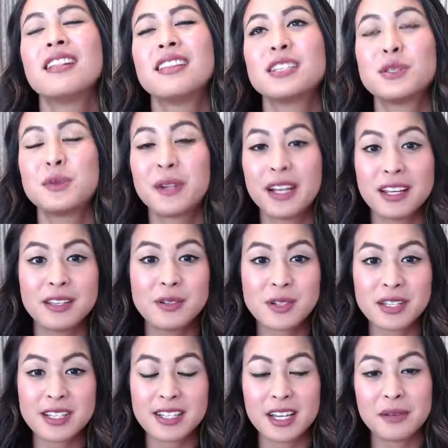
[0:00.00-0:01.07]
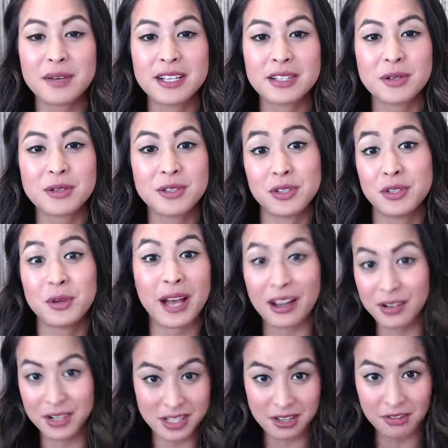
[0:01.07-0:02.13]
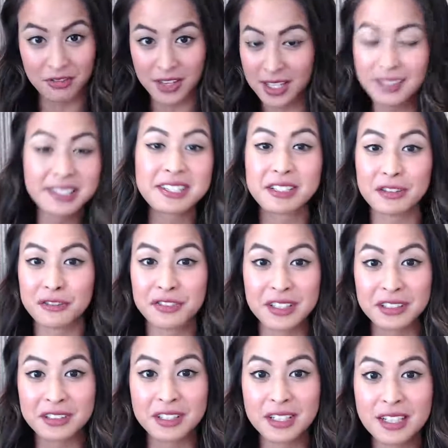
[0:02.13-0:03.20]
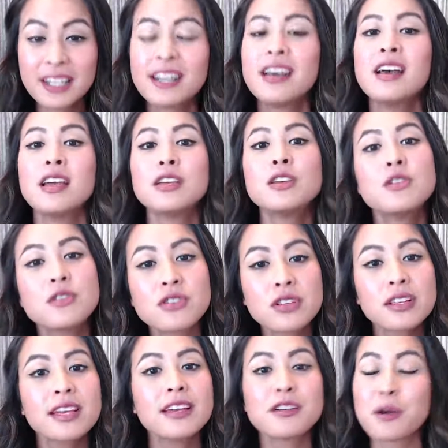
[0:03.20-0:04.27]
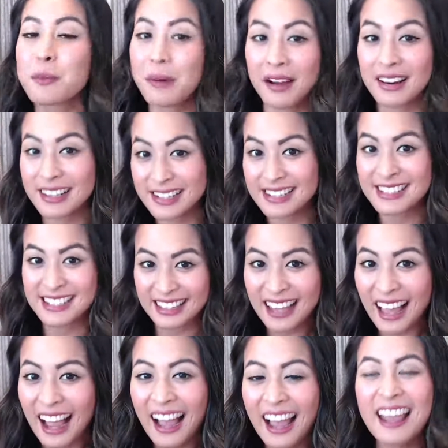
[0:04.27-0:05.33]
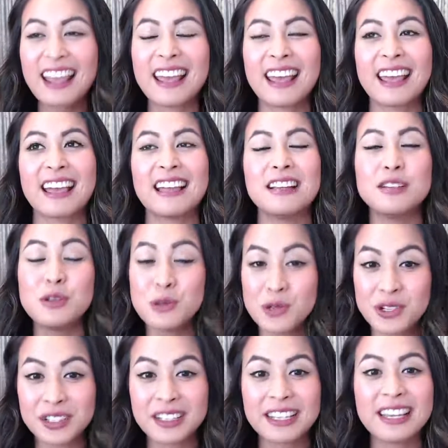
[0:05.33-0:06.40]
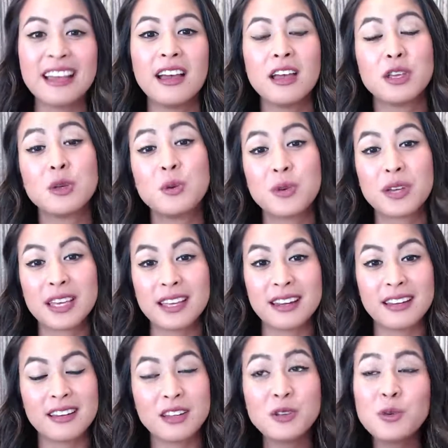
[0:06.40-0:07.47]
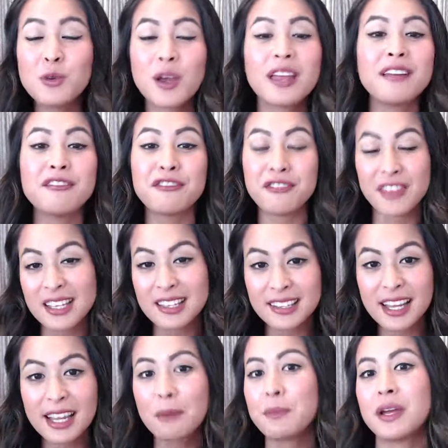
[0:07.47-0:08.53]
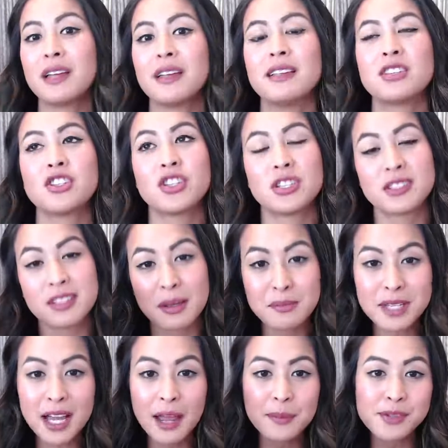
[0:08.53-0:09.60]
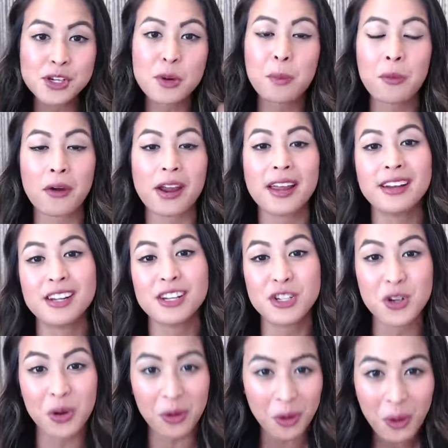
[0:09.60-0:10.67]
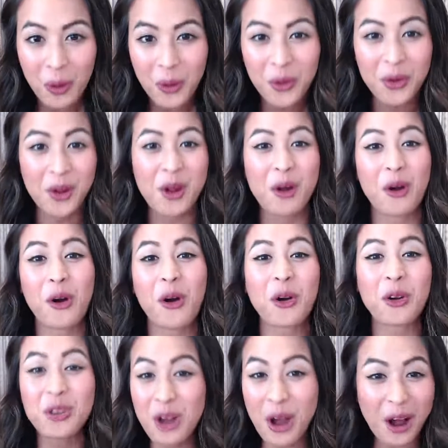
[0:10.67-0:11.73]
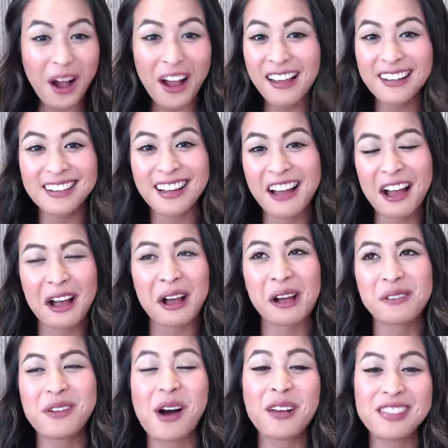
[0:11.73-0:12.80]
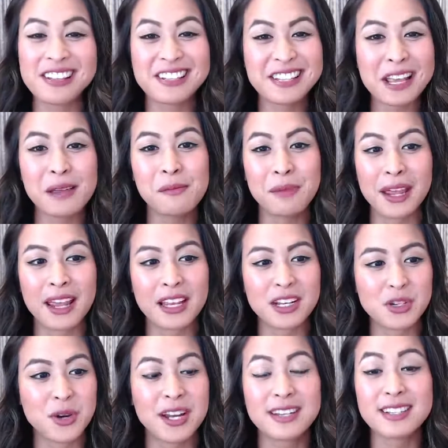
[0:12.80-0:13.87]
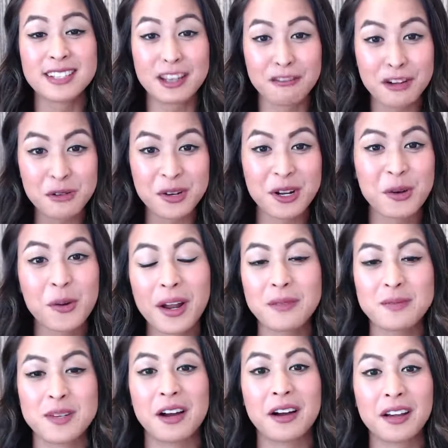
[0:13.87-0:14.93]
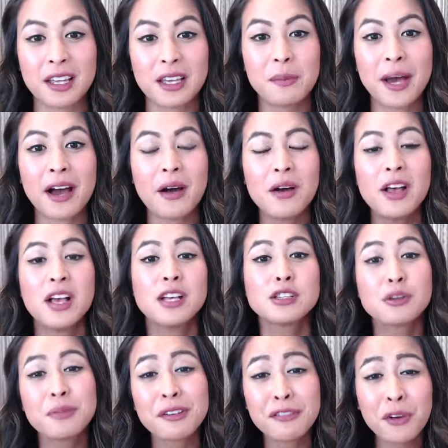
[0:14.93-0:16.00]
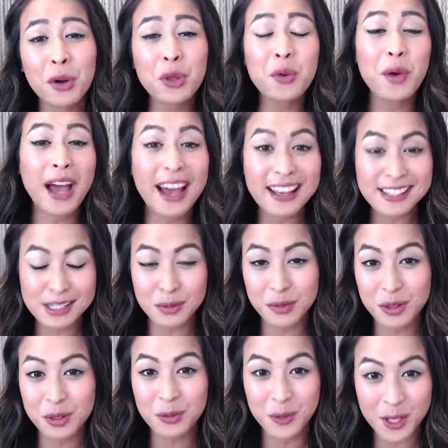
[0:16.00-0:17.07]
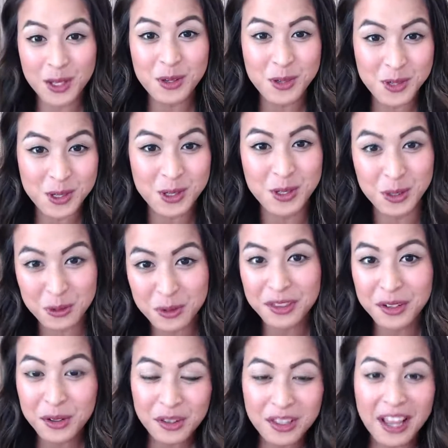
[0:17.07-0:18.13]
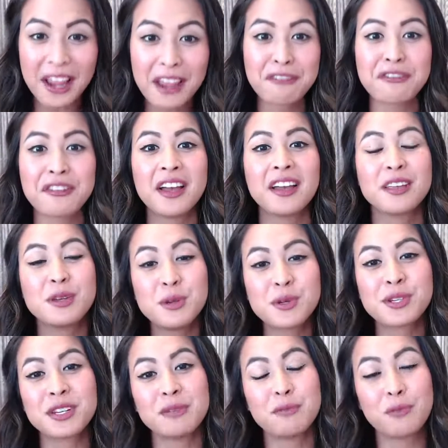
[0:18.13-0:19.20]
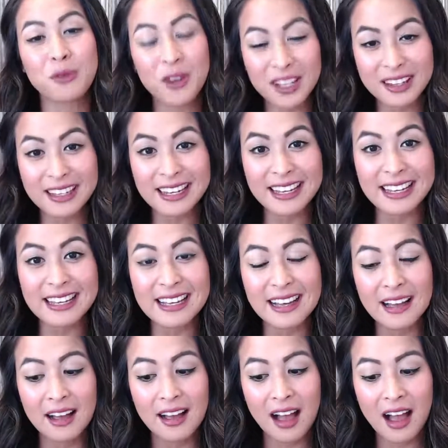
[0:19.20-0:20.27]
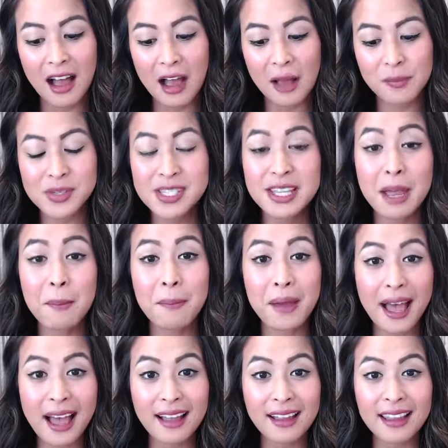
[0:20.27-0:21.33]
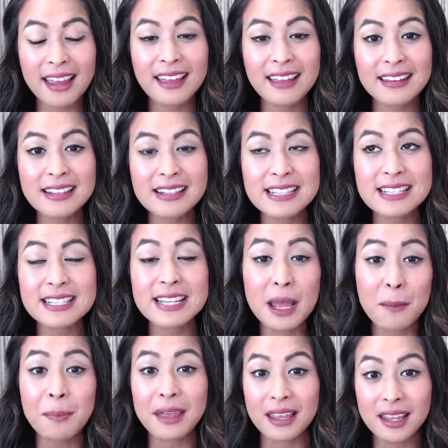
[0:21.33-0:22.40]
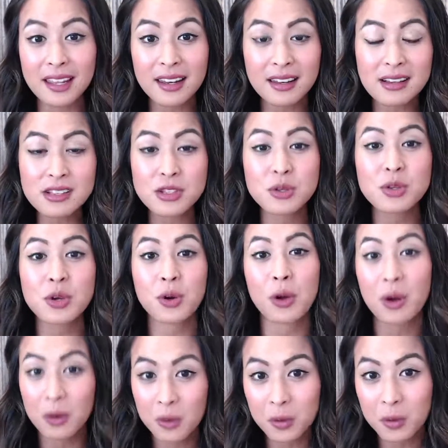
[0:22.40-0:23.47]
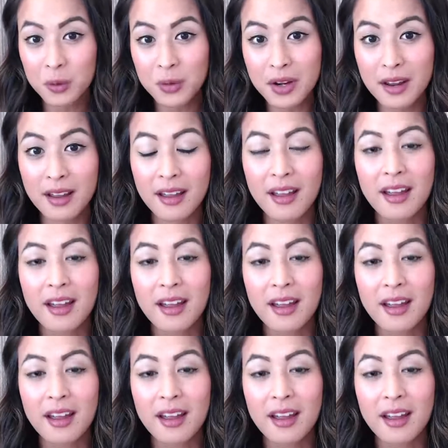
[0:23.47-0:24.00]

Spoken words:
That's what I usually tell my students to do. How does it feel? Does it feel good? Usually your body doesn't lie, and usually you can feel it, but it's just sometimes your brain and your heart are not on the same page, right? Does everyone know what I'm talking about? So before you ask someone what you should do with your life, you should really step back and step into your own